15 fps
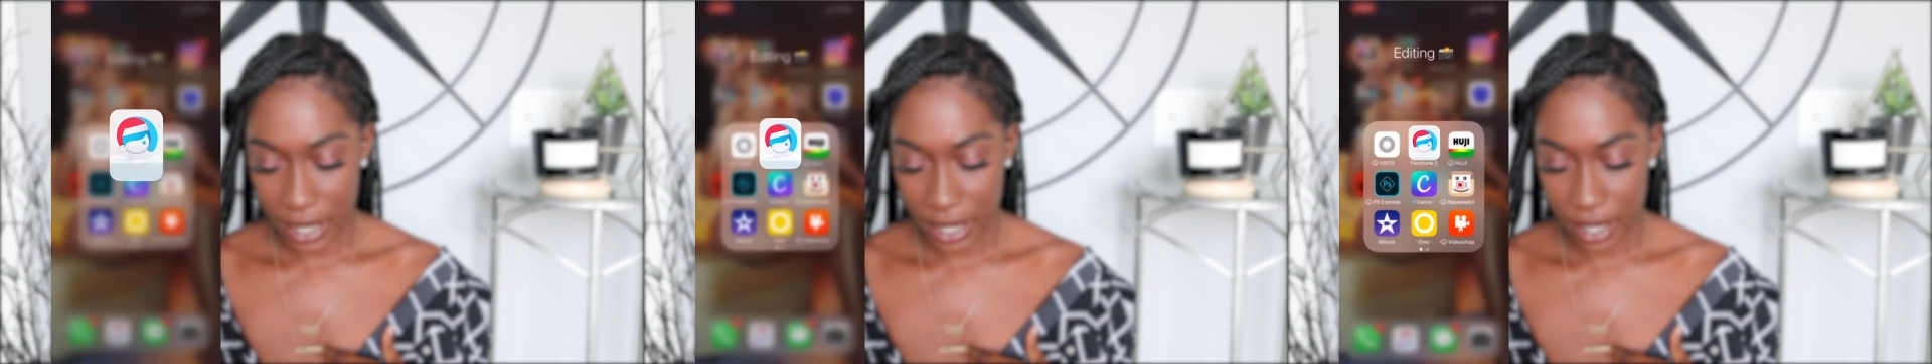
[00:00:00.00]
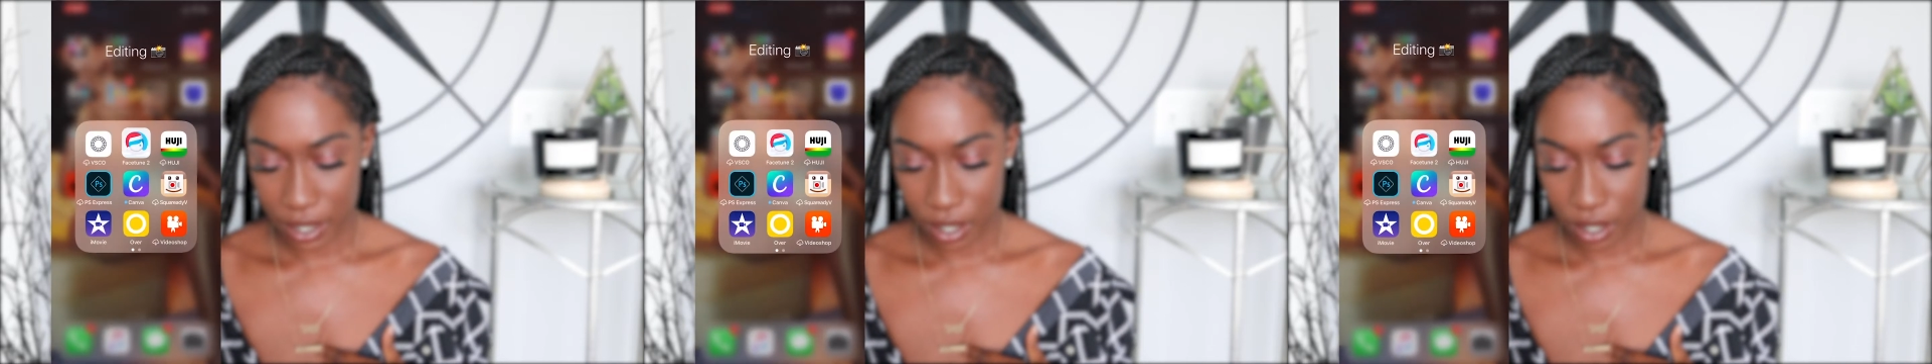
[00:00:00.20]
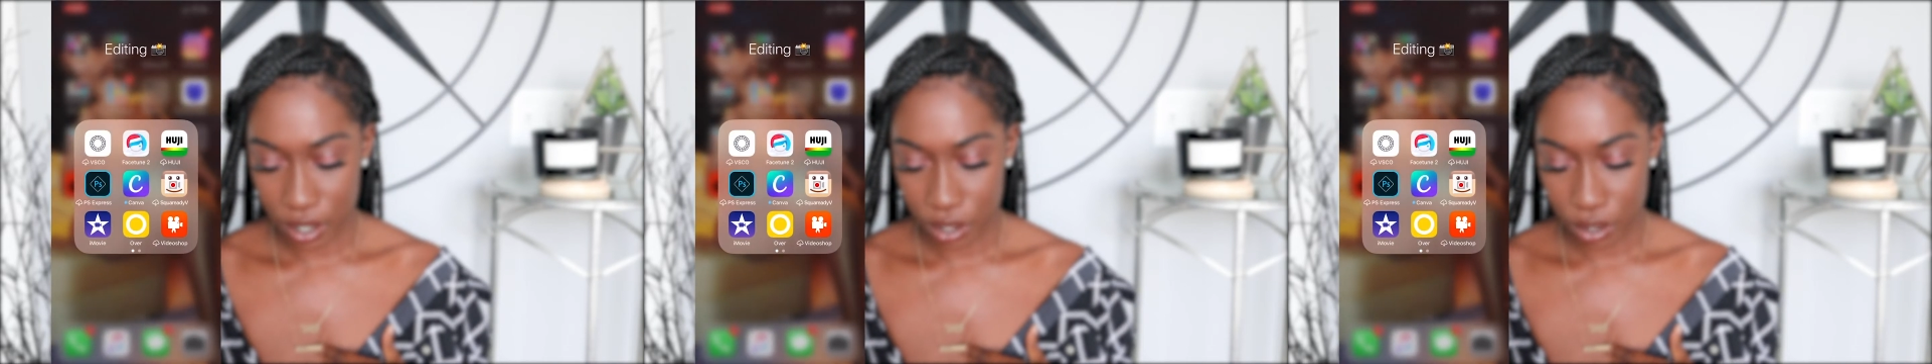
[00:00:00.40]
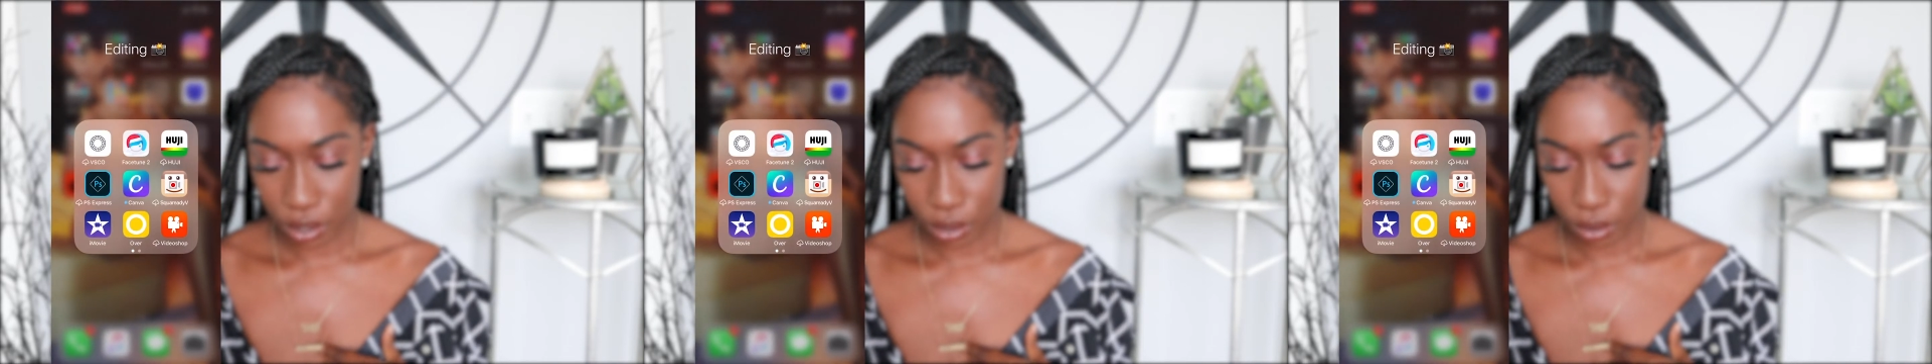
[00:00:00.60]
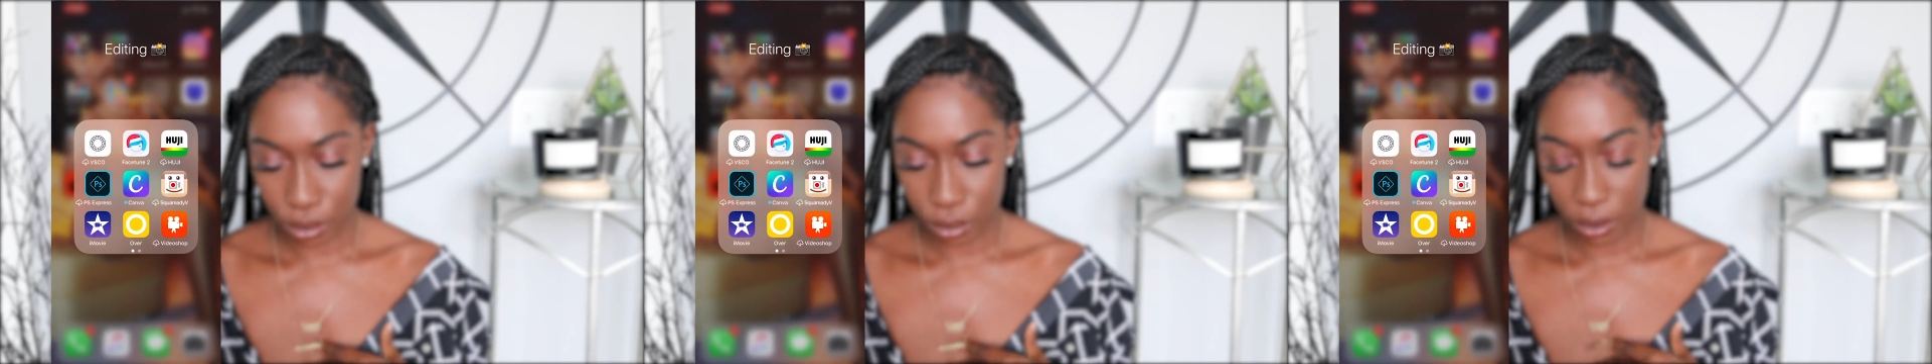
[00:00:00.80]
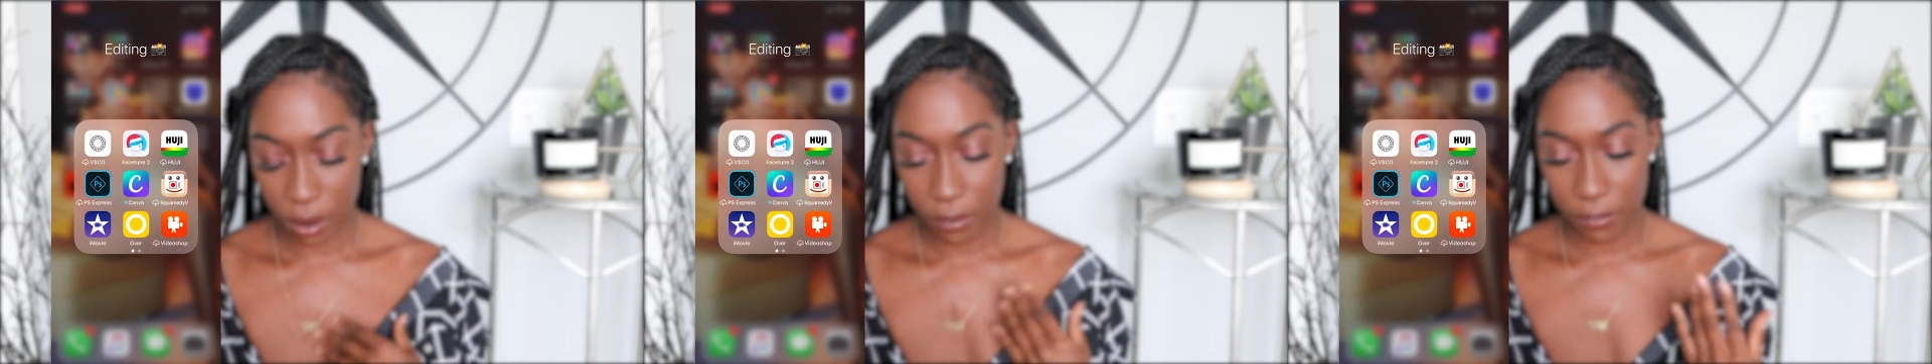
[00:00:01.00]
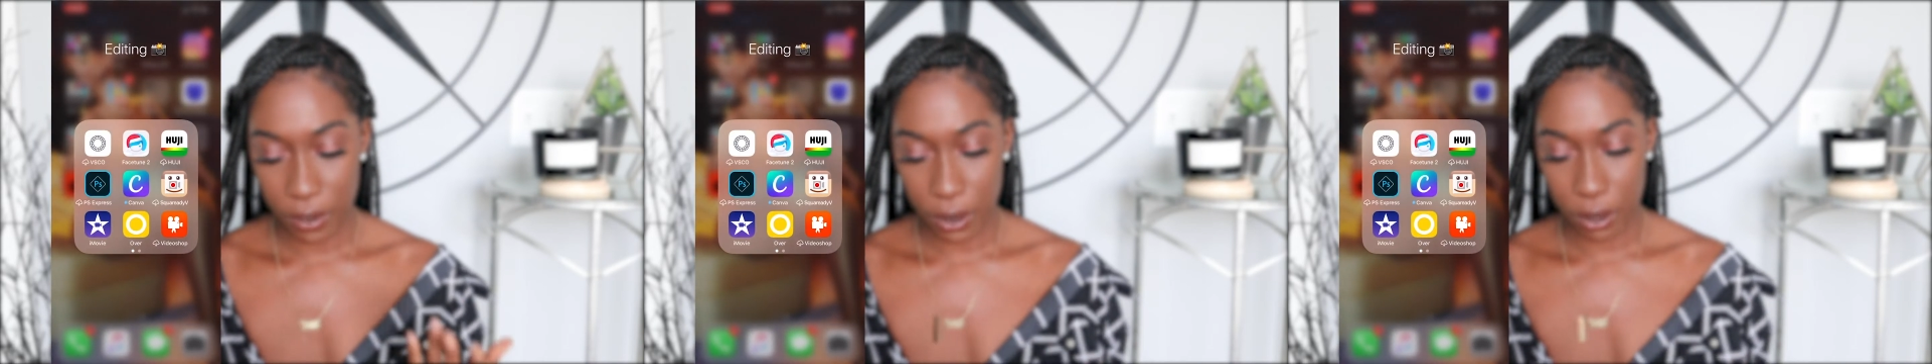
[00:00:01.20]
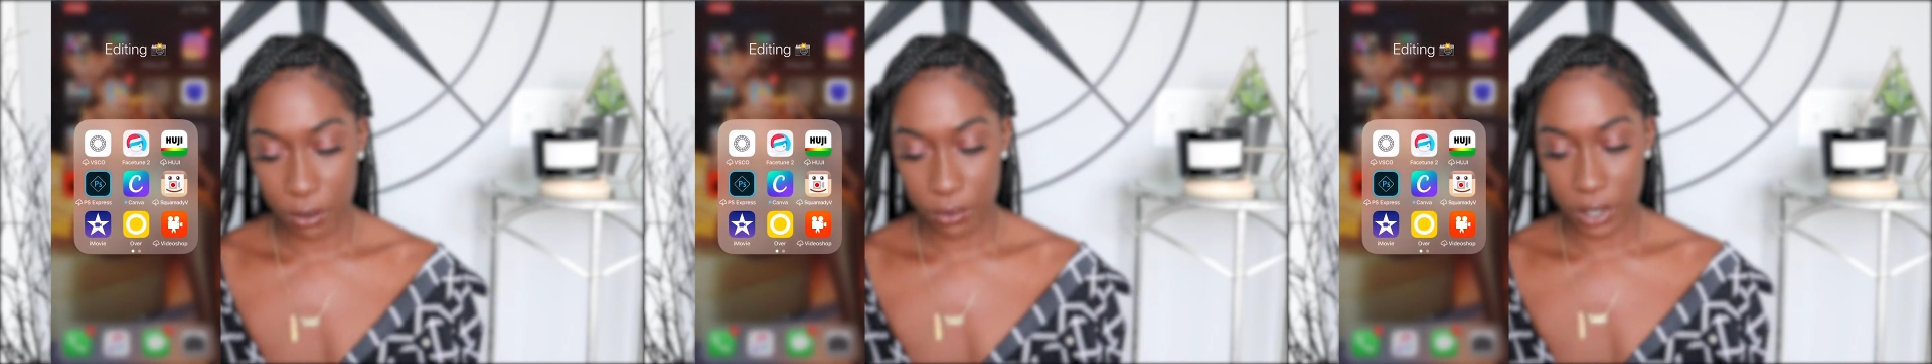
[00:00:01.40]
into
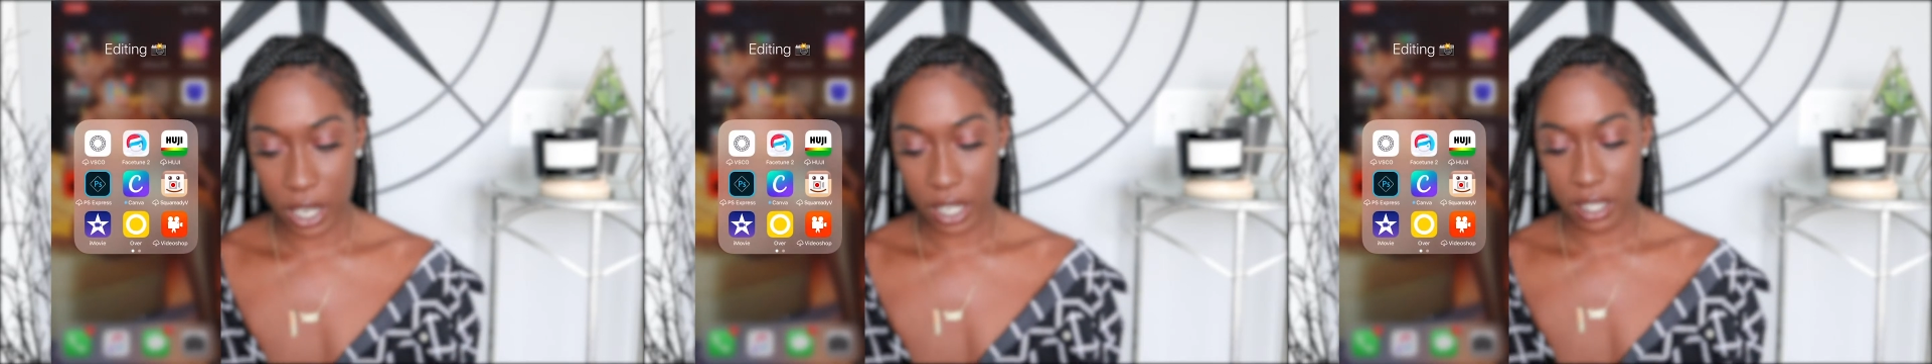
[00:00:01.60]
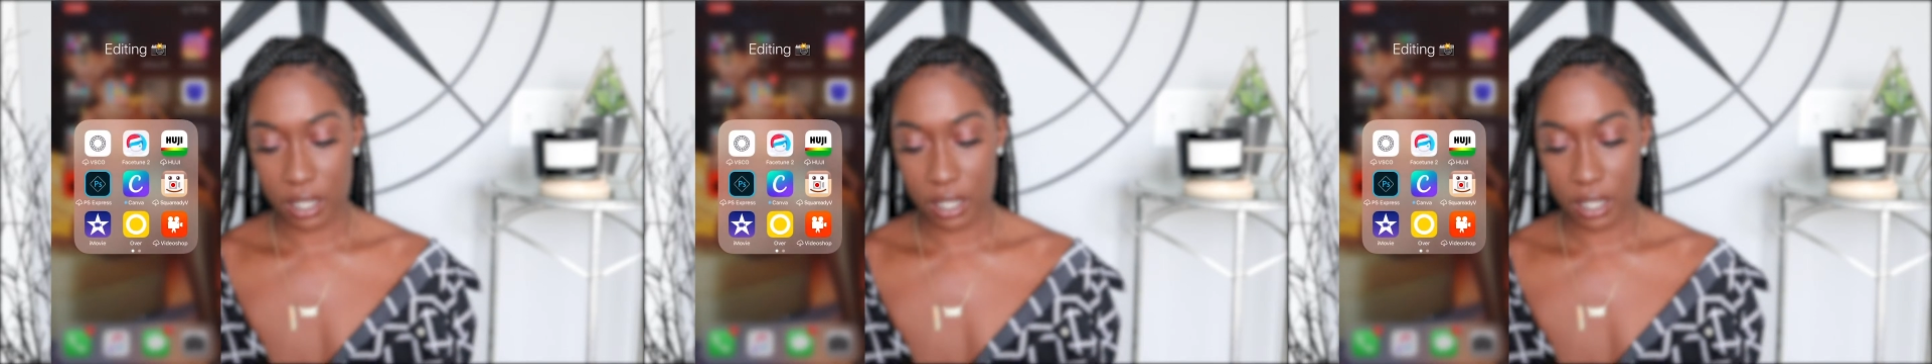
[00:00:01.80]
Photofox.